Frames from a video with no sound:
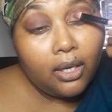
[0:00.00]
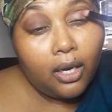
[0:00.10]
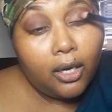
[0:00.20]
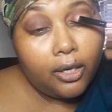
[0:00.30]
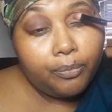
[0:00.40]

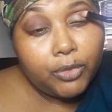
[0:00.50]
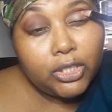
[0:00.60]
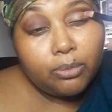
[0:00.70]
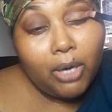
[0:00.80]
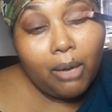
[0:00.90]
This
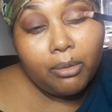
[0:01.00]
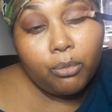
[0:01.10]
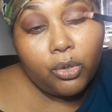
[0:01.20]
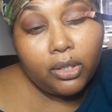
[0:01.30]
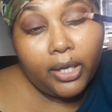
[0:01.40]
is probably
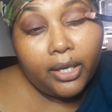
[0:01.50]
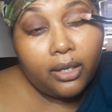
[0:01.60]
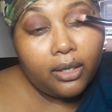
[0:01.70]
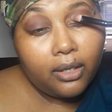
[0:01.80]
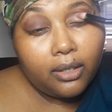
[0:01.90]
more like
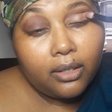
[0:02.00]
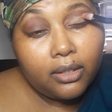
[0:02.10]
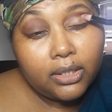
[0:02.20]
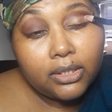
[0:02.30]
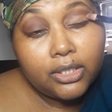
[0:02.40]
a
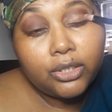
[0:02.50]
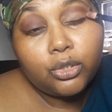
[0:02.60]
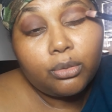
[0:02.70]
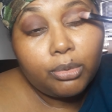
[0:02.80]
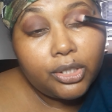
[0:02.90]

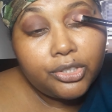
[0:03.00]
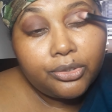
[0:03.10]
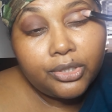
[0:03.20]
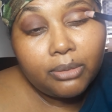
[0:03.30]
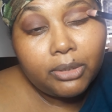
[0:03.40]
concealer brush or
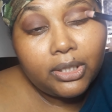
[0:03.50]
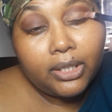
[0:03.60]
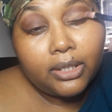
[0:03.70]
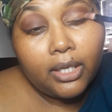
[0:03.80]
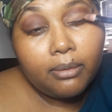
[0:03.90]
something
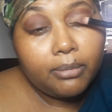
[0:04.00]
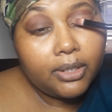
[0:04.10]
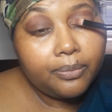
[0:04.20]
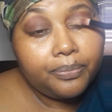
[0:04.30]
like that, but